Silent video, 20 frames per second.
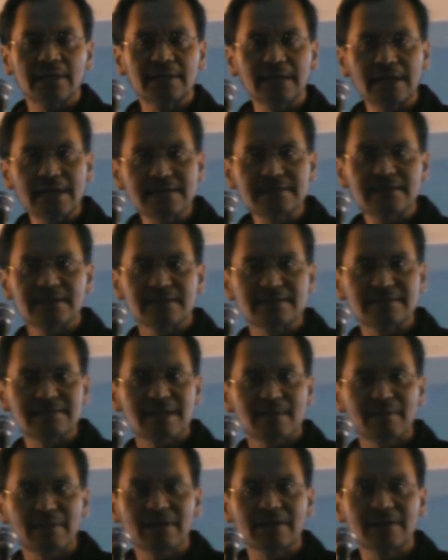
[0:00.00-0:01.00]
There is an
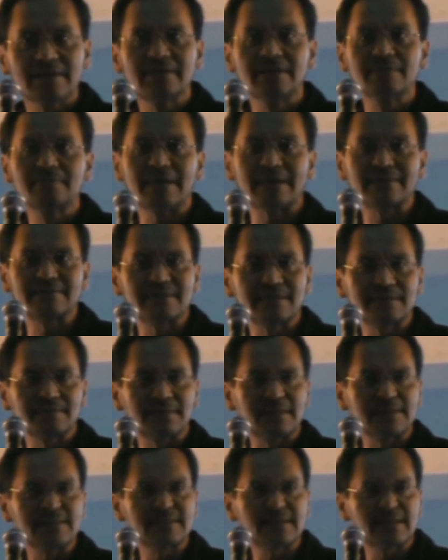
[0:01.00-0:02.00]
Islamic legal
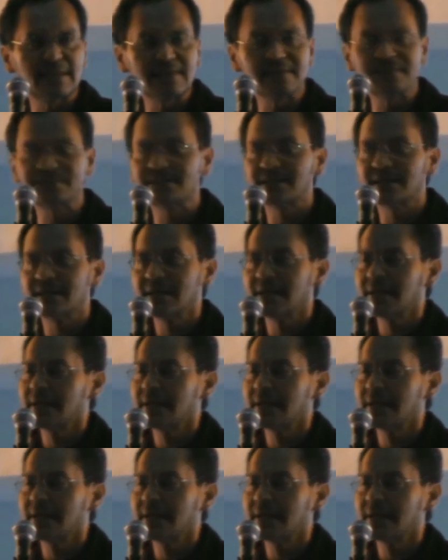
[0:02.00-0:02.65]
maxim that says